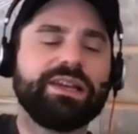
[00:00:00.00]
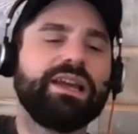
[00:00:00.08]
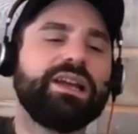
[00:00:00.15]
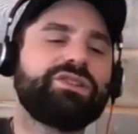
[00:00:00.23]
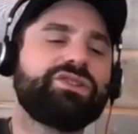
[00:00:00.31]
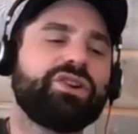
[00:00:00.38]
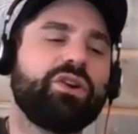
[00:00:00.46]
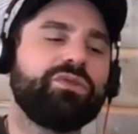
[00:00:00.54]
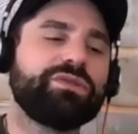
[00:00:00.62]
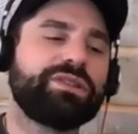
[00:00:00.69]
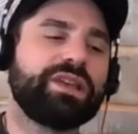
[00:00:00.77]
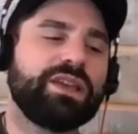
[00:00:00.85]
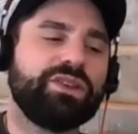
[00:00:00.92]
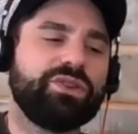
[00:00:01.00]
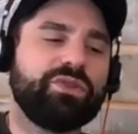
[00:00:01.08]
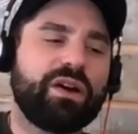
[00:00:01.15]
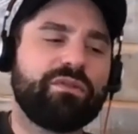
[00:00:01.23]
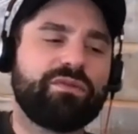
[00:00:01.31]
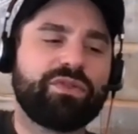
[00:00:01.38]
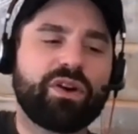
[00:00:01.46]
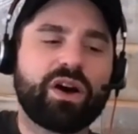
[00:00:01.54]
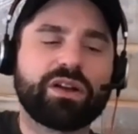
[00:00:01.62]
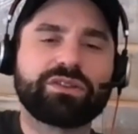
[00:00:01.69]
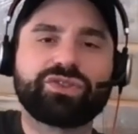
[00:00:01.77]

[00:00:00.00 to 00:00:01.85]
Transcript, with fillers: it shows that you have thought